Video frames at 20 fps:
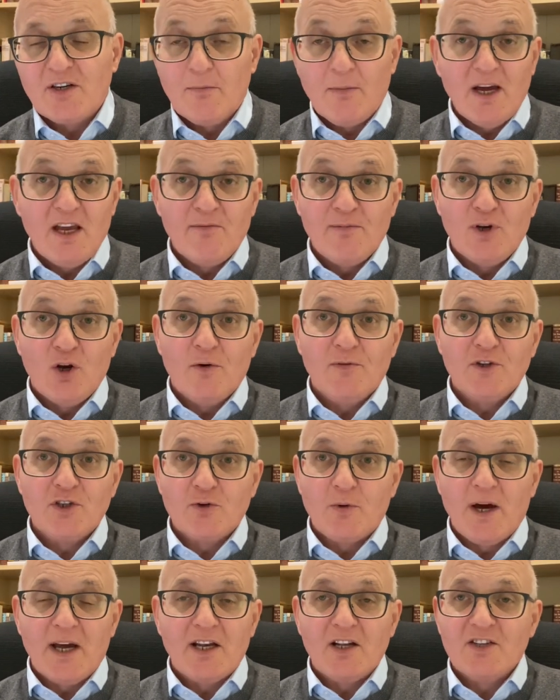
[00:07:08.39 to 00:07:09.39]
It might have been offered
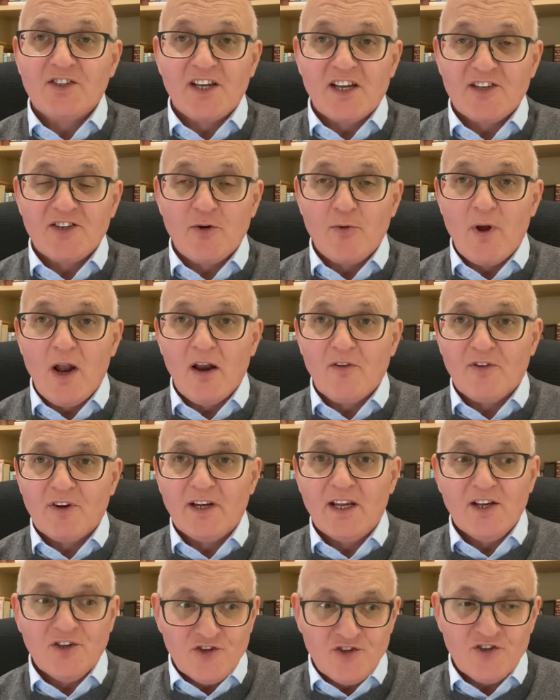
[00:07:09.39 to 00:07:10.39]
to idols. That's
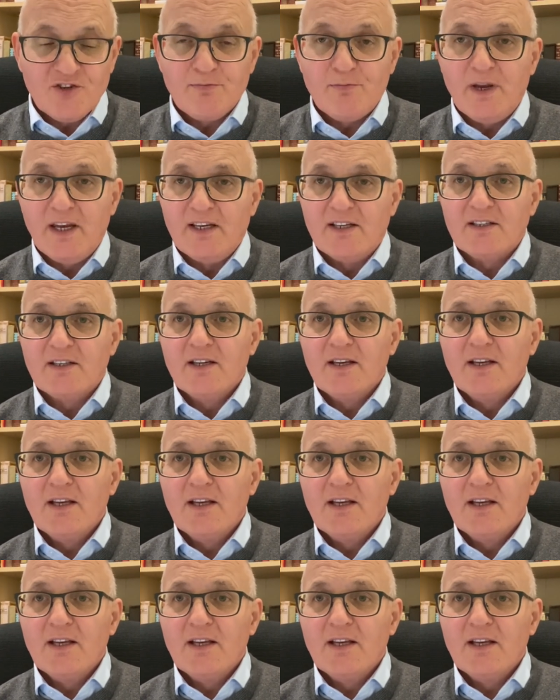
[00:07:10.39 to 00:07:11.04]
irrelevant. It's just meat.